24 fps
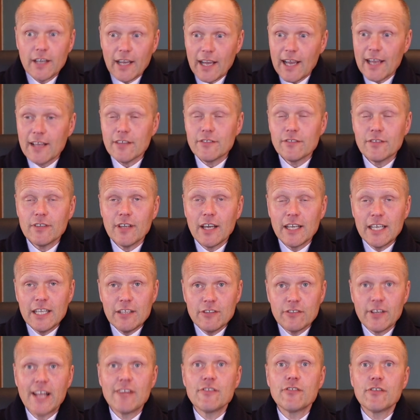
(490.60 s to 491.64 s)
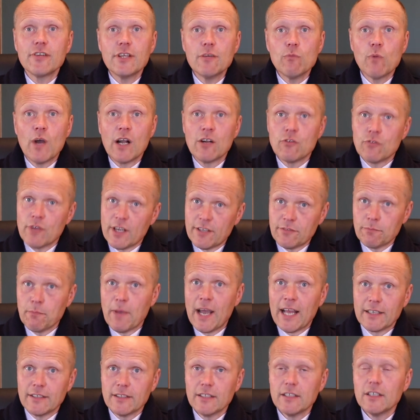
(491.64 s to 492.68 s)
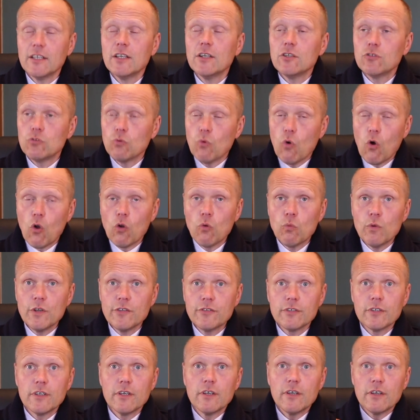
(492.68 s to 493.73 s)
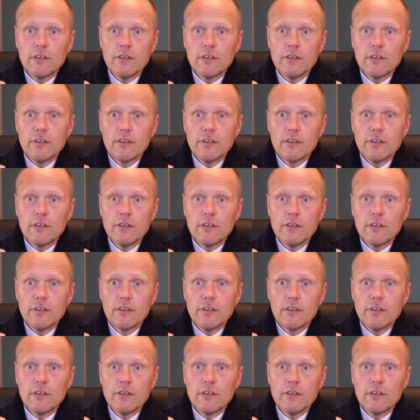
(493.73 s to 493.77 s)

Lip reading: as an intentionally well-dressed man to always